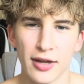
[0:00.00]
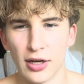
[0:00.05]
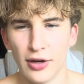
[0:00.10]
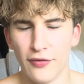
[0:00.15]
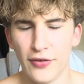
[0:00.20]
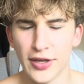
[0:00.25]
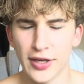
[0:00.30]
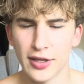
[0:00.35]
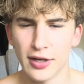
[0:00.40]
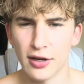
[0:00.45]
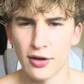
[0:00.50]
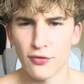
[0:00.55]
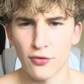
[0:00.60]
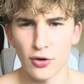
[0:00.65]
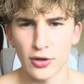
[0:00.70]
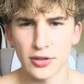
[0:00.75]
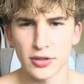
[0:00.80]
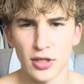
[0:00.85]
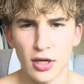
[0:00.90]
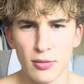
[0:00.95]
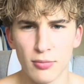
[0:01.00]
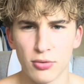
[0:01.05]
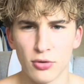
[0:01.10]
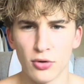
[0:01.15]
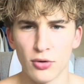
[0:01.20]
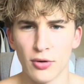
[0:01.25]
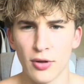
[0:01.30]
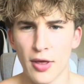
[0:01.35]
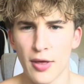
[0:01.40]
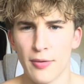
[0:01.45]
Clavicular, for
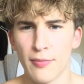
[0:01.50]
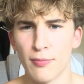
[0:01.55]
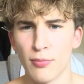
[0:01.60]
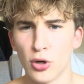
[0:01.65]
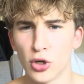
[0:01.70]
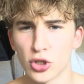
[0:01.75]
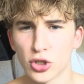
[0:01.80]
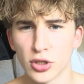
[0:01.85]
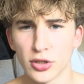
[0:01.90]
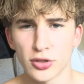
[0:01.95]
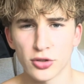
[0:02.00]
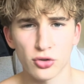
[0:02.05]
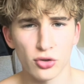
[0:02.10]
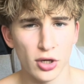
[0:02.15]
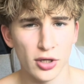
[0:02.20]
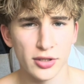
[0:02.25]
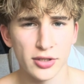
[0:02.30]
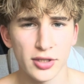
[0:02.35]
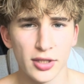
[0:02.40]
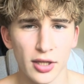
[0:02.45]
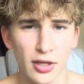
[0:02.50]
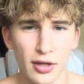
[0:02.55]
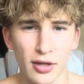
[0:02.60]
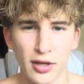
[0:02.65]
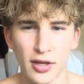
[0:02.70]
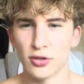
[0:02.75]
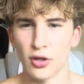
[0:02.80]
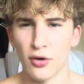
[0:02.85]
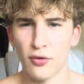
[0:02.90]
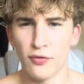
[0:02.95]
example, pushes drugs to
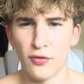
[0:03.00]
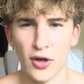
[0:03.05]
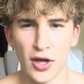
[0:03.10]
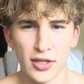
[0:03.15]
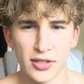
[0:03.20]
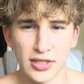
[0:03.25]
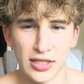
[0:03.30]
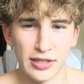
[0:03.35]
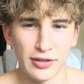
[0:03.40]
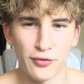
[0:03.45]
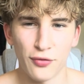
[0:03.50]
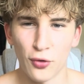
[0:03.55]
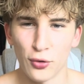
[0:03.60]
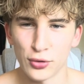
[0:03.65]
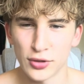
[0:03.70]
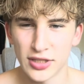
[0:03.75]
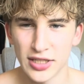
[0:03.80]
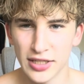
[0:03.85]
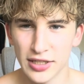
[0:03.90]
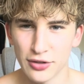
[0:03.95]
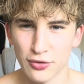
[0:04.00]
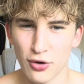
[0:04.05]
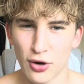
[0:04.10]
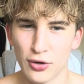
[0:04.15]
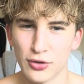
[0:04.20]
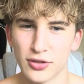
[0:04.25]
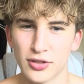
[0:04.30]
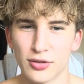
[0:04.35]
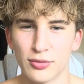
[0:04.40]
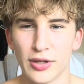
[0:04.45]
13,
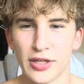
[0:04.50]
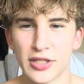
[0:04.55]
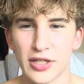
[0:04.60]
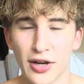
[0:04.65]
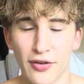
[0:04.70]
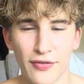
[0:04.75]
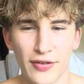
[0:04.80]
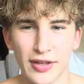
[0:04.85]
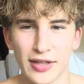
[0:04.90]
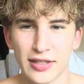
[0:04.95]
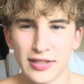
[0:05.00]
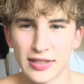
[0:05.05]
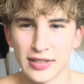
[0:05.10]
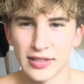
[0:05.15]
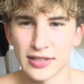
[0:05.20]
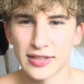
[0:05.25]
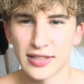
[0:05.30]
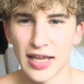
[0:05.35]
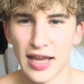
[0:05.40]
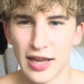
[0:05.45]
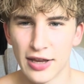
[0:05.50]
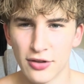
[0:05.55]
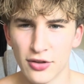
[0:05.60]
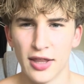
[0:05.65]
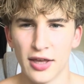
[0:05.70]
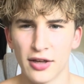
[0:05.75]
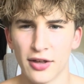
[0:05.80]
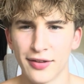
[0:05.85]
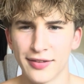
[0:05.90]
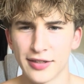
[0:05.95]
14-year-olds, which I think is insane.
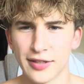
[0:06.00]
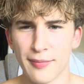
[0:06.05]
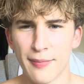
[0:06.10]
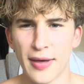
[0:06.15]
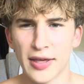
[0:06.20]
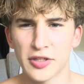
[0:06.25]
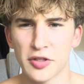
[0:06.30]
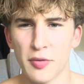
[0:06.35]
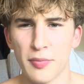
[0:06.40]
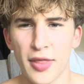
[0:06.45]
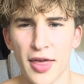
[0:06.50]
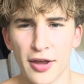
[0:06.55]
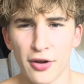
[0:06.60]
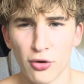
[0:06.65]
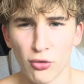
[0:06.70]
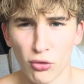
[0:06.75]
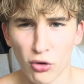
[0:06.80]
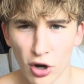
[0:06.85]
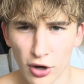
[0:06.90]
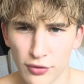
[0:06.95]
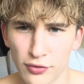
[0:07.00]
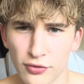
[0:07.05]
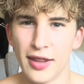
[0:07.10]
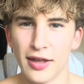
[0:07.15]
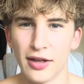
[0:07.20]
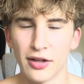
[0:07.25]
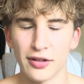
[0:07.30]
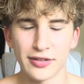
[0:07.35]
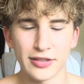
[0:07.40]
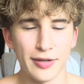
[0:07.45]
They're going to mess up their growth,
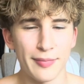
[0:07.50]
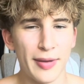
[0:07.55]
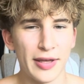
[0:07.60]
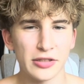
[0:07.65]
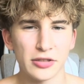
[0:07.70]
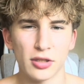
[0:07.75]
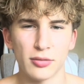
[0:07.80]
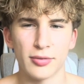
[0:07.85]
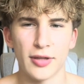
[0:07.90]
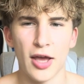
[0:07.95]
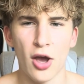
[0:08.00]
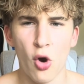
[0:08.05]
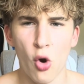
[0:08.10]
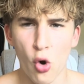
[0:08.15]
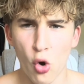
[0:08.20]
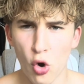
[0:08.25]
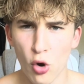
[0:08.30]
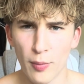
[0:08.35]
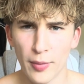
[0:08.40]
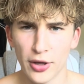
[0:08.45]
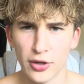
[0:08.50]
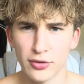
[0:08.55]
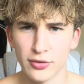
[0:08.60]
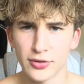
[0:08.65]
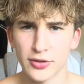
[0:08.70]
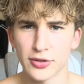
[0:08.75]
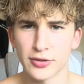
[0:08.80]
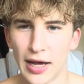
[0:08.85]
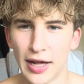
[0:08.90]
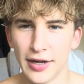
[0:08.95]
they're going to mess up their
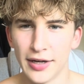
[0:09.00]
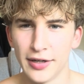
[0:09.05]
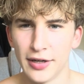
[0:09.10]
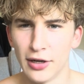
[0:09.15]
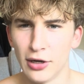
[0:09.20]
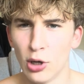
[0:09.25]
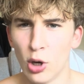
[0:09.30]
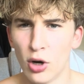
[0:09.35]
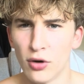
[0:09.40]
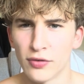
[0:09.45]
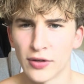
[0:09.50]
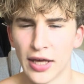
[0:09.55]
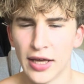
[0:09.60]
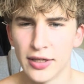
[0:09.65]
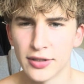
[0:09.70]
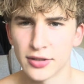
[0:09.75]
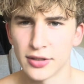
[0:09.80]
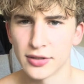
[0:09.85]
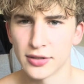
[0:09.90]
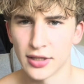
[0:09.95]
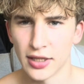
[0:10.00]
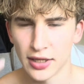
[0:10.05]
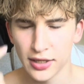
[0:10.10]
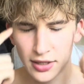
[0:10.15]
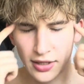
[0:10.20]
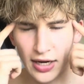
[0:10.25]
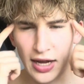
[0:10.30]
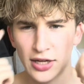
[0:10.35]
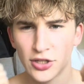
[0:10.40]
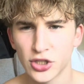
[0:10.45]
hormones, and in a lot of cases they
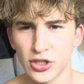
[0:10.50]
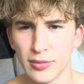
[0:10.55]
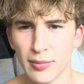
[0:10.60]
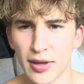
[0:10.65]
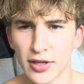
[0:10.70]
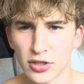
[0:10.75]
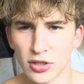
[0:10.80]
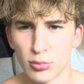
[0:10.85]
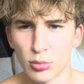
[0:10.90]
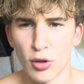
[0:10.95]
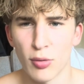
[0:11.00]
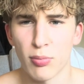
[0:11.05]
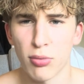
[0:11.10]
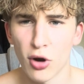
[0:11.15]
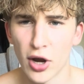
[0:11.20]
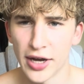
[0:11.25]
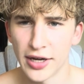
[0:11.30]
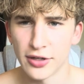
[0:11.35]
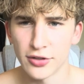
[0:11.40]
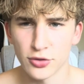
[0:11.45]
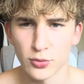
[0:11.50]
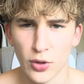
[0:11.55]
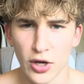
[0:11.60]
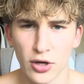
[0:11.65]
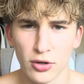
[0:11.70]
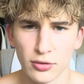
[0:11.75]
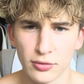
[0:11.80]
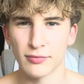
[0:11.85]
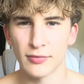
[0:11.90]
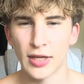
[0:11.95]
can actually mess up the brain as
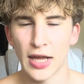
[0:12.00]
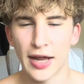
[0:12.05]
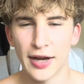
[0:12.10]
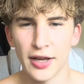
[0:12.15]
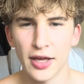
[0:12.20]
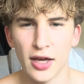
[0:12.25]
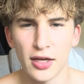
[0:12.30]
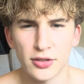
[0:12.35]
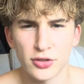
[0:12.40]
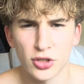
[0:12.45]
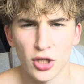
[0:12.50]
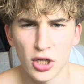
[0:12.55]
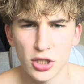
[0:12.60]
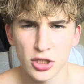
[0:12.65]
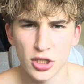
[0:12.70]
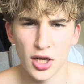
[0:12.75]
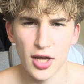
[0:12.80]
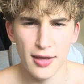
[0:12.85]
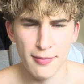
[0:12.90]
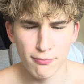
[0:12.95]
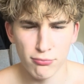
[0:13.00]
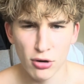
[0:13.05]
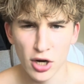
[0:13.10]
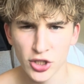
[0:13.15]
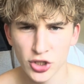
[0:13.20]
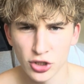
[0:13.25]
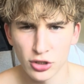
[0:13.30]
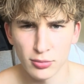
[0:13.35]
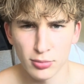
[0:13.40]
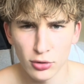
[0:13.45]
well. And at such an
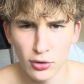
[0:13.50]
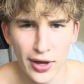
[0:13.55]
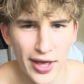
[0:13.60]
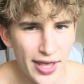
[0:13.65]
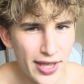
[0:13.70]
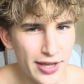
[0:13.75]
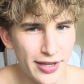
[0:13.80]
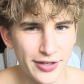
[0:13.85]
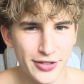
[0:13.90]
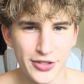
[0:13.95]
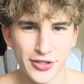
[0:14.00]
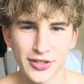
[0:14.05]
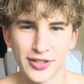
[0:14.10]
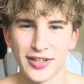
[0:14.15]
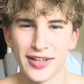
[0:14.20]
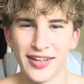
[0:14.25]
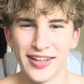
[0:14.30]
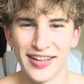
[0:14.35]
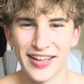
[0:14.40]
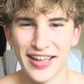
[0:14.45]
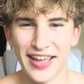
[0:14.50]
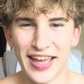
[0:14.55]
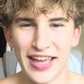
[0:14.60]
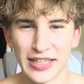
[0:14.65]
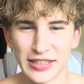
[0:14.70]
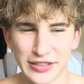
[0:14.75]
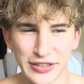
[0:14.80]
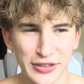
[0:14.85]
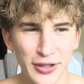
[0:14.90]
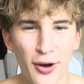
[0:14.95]
impressionable age,
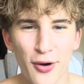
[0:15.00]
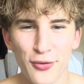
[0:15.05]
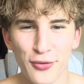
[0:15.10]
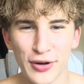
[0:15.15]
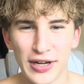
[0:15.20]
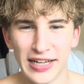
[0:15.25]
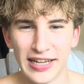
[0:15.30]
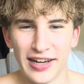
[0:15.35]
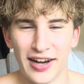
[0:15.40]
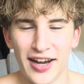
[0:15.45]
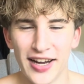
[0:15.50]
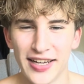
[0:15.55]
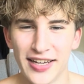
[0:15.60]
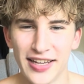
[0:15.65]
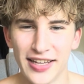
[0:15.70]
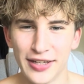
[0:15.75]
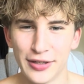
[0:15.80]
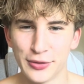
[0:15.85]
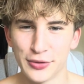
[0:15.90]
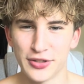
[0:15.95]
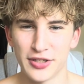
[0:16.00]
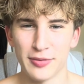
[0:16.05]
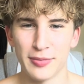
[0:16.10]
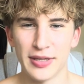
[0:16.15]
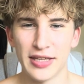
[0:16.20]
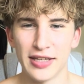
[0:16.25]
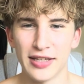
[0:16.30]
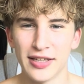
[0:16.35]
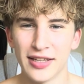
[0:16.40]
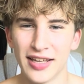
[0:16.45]
it's not really ideal to
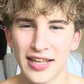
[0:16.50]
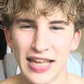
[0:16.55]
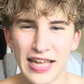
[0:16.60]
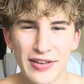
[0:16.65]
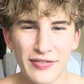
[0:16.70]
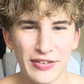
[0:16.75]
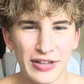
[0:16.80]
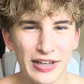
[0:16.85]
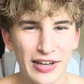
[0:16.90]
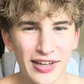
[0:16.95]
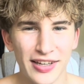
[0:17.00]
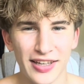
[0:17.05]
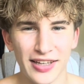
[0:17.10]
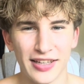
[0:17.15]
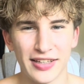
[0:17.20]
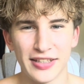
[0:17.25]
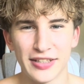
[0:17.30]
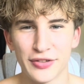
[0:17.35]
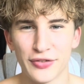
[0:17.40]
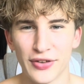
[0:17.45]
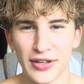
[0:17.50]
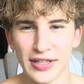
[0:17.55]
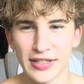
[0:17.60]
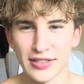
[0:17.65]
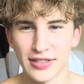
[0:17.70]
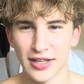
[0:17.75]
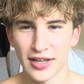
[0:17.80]
be even looking at these things.